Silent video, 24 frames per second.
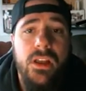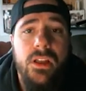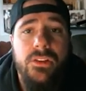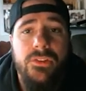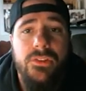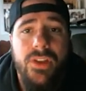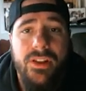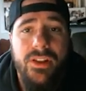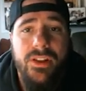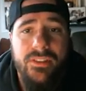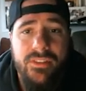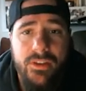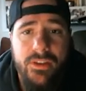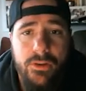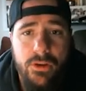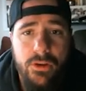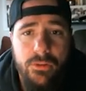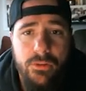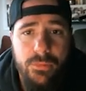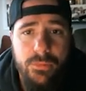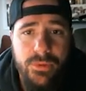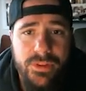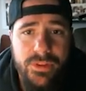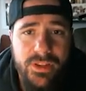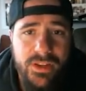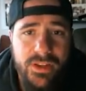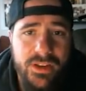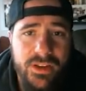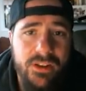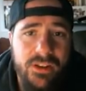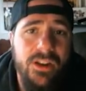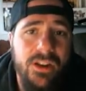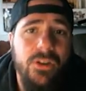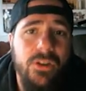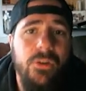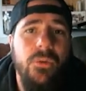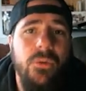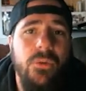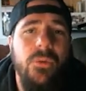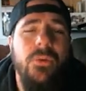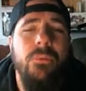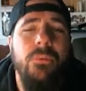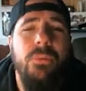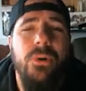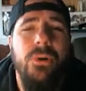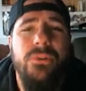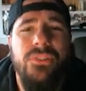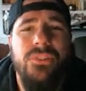Tried to take off, but then here I go.
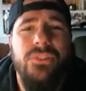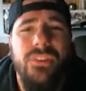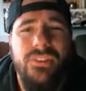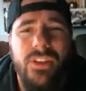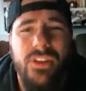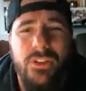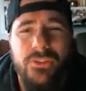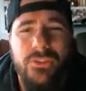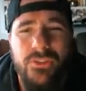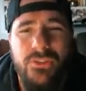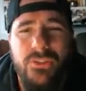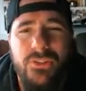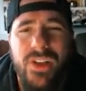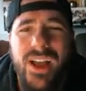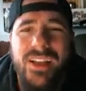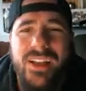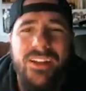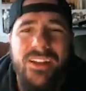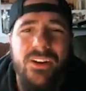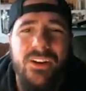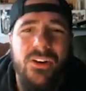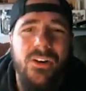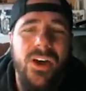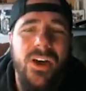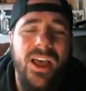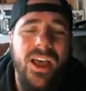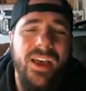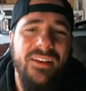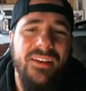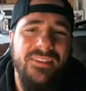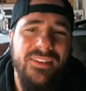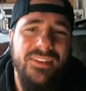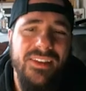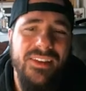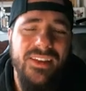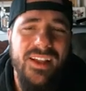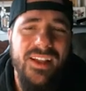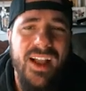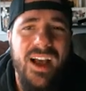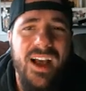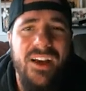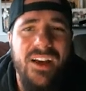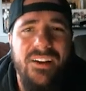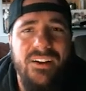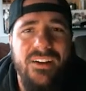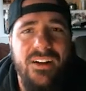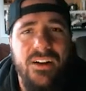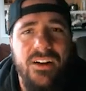Bo Jackson, I tried the whole X to get
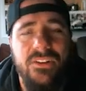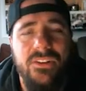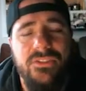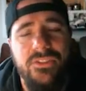out of there.